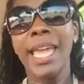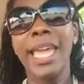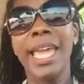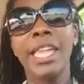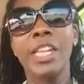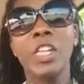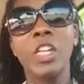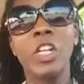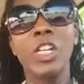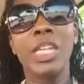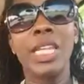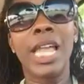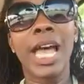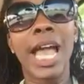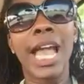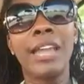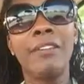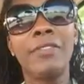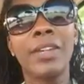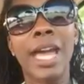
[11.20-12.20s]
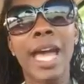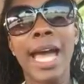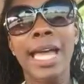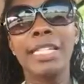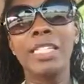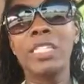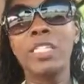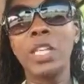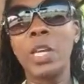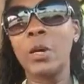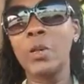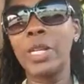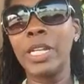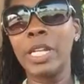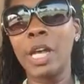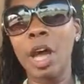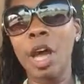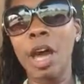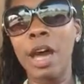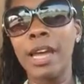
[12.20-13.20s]
in your life got doted
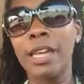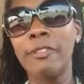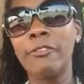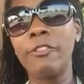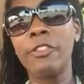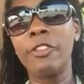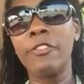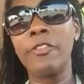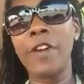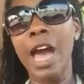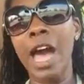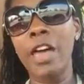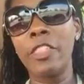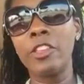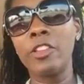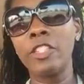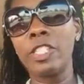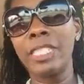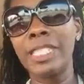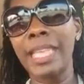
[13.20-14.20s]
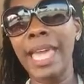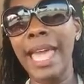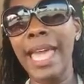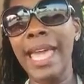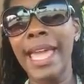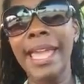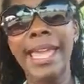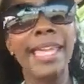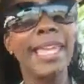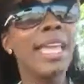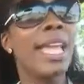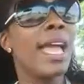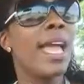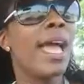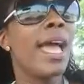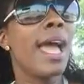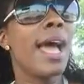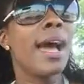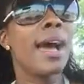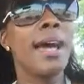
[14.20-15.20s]
on for Father's Day
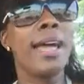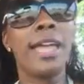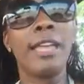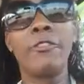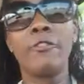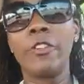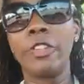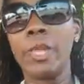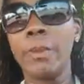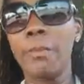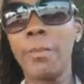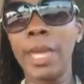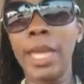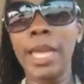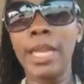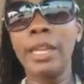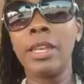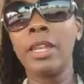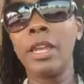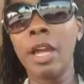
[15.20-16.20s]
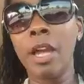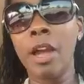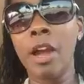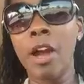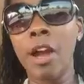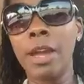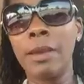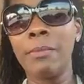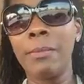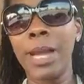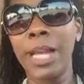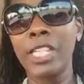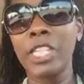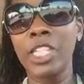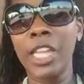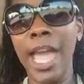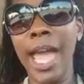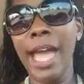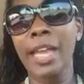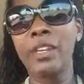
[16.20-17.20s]
uh, and for the men on my
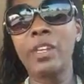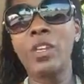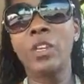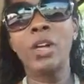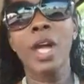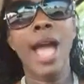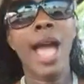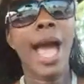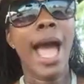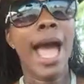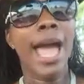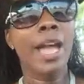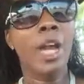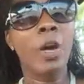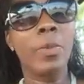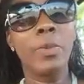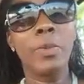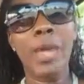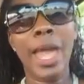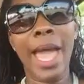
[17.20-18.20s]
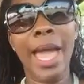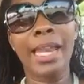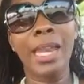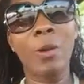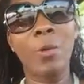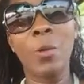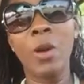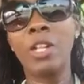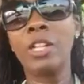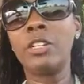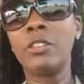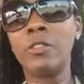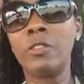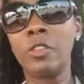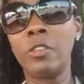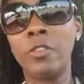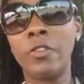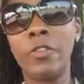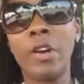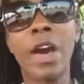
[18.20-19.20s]
channel. I hope you had a
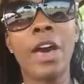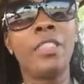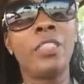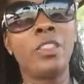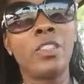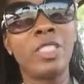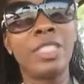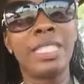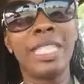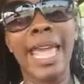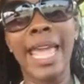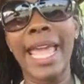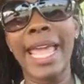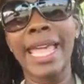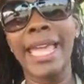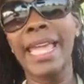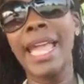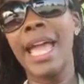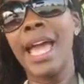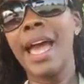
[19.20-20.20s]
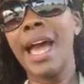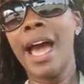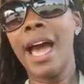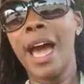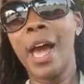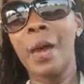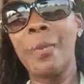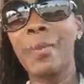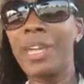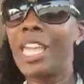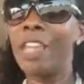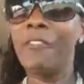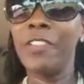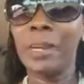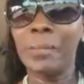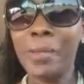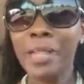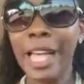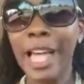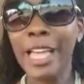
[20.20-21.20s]
wonderful Father's Day um, if it
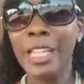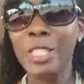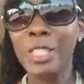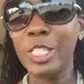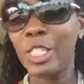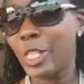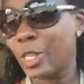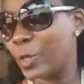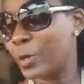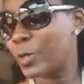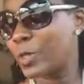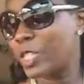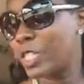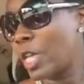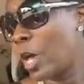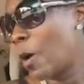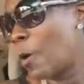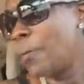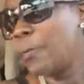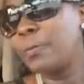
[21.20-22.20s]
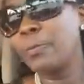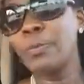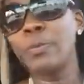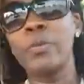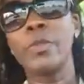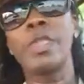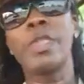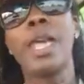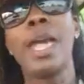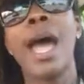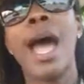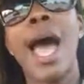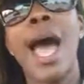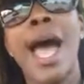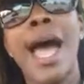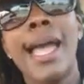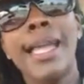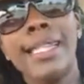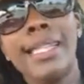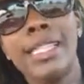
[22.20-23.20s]
applies to you. So
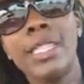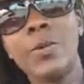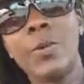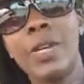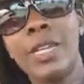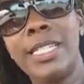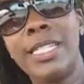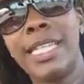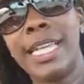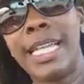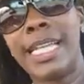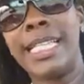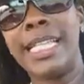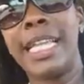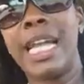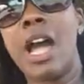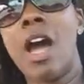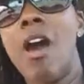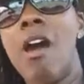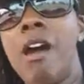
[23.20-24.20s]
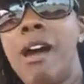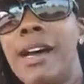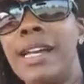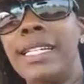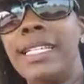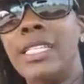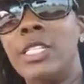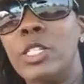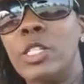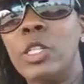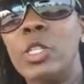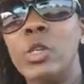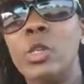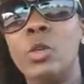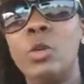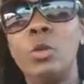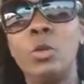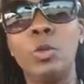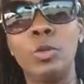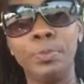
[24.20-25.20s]
I just wanted to click on
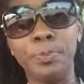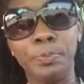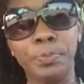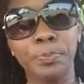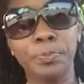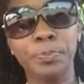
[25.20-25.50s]
to